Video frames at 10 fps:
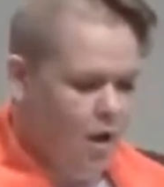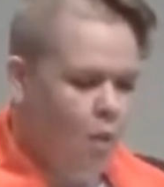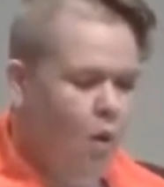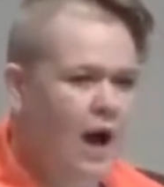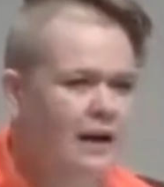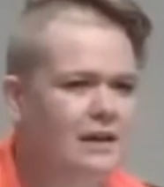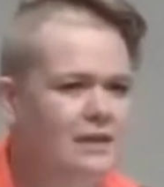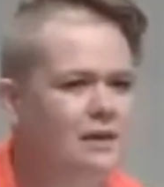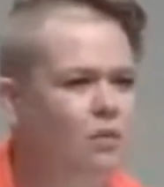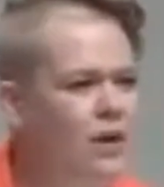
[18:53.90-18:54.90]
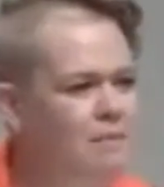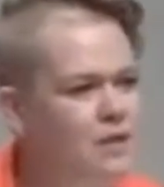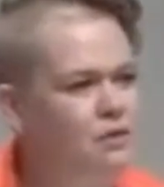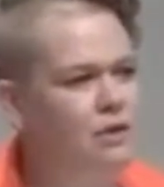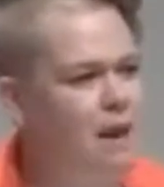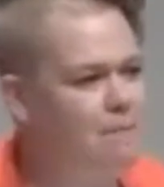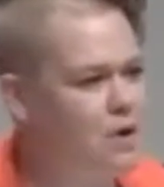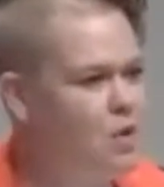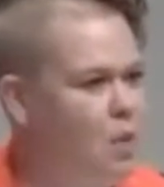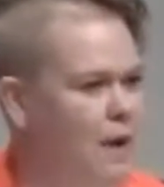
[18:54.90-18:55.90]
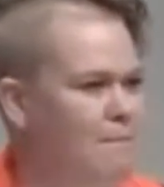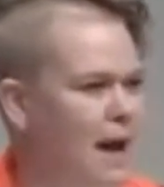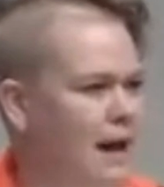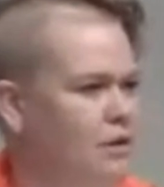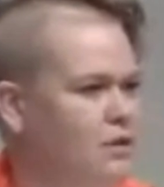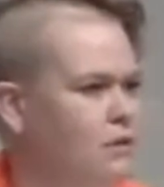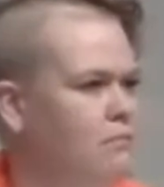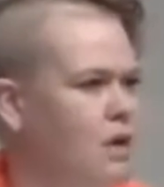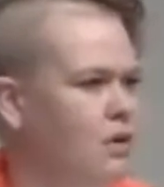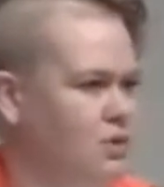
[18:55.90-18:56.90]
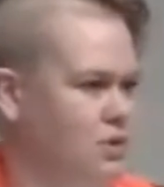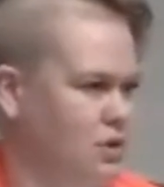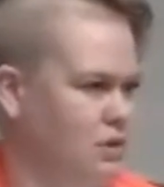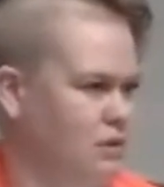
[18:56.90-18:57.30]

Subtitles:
One is that we must remember what matters most.